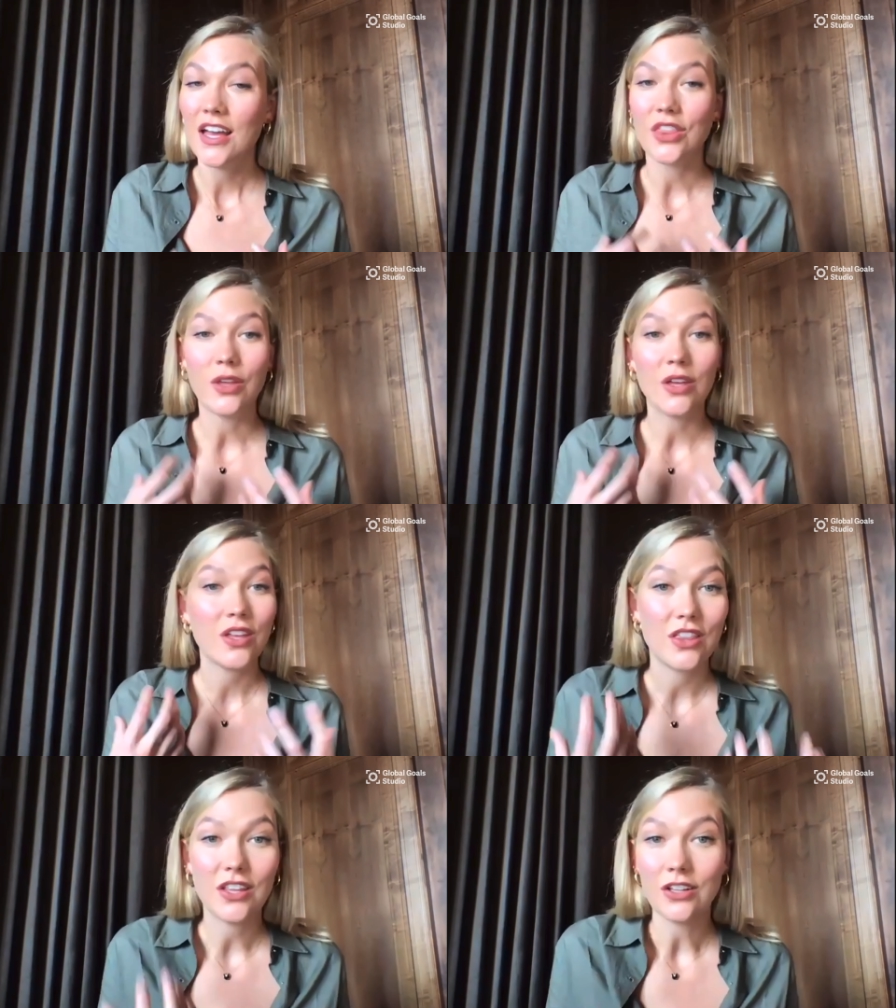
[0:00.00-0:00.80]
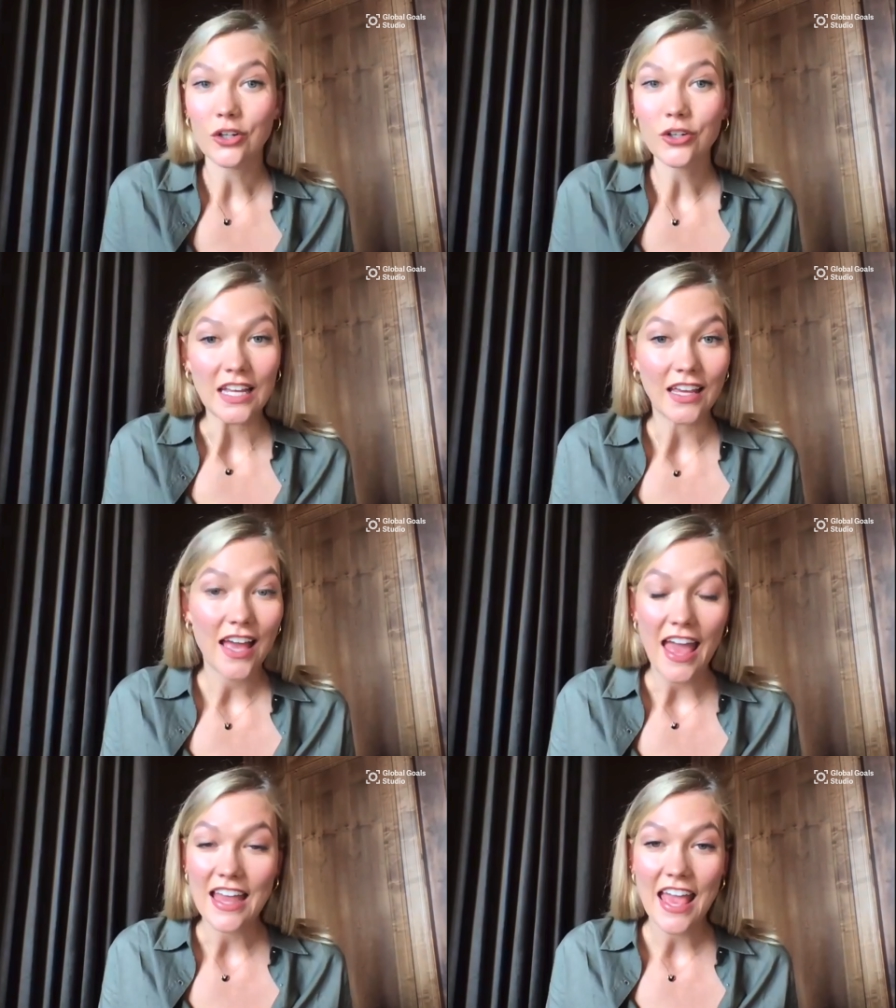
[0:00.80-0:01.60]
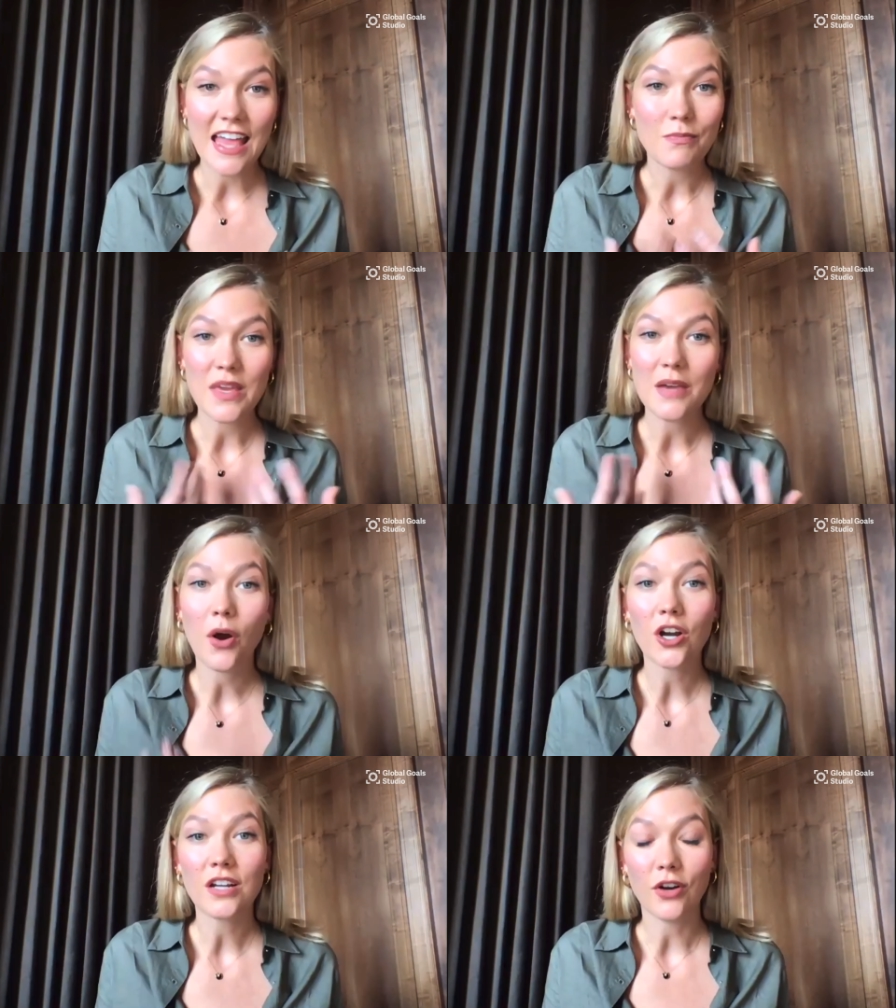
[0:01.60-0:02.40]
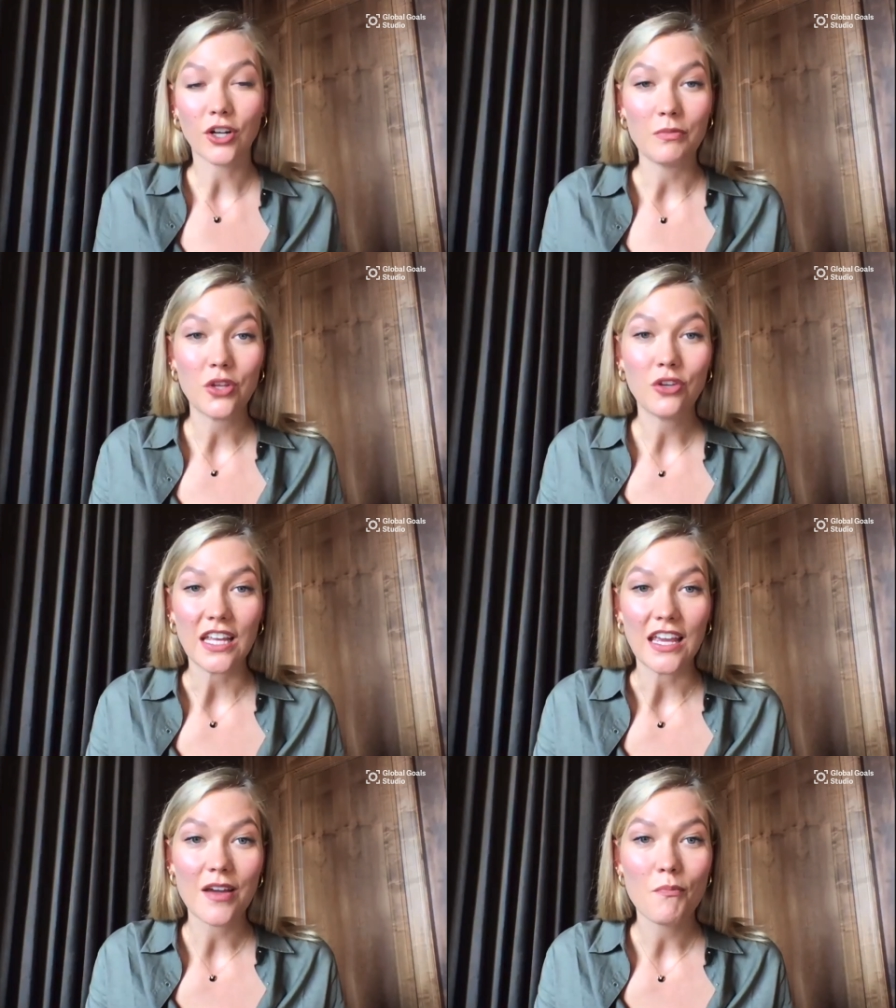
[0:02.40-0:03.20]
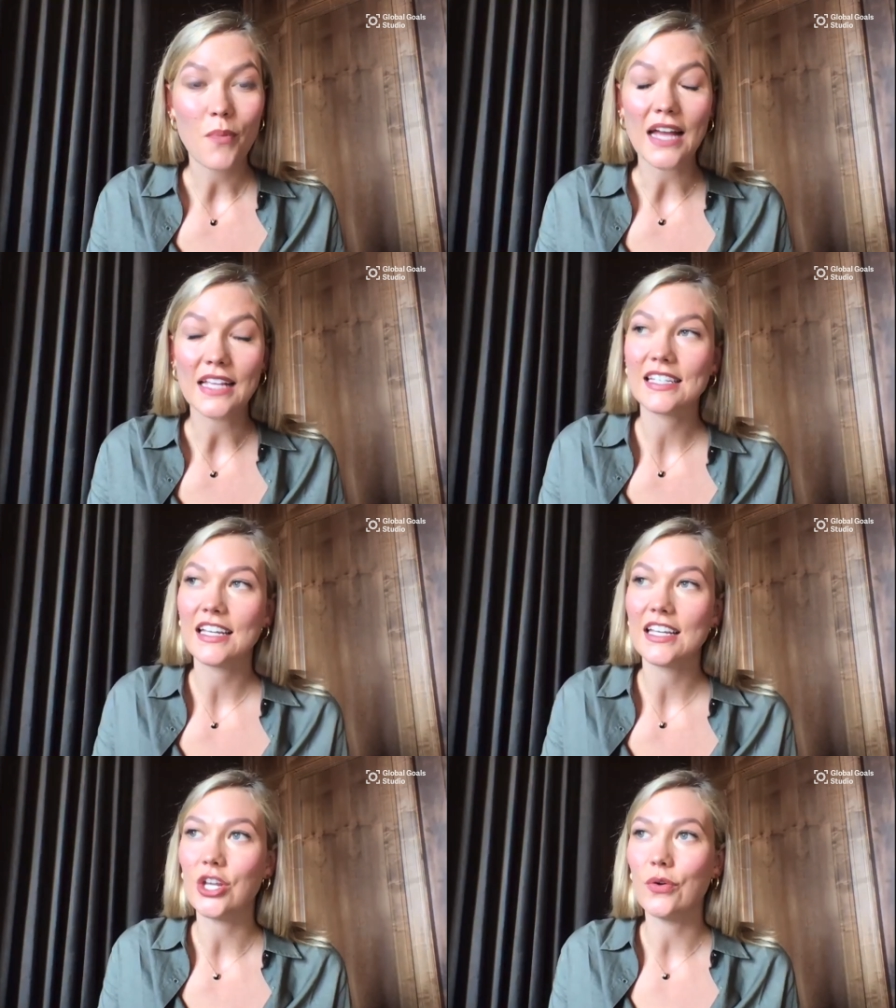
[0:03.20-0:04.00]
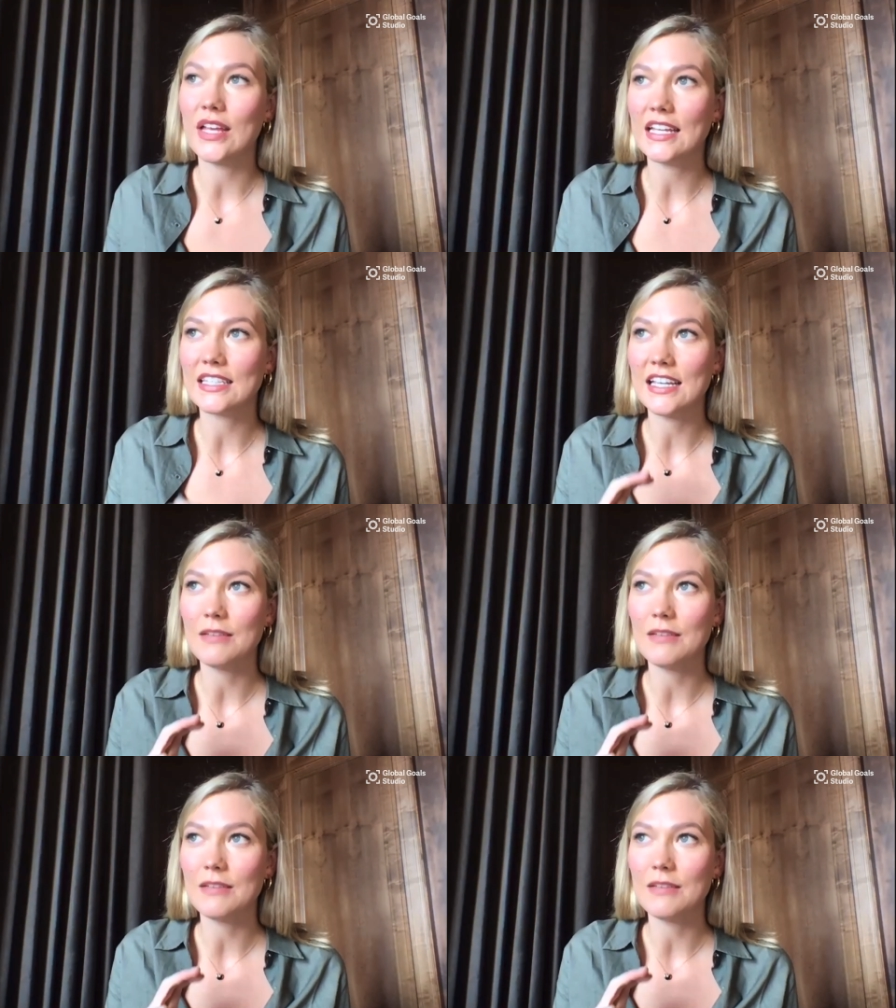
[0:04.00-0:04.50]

the the learning and and be a part of our community but you know it's a,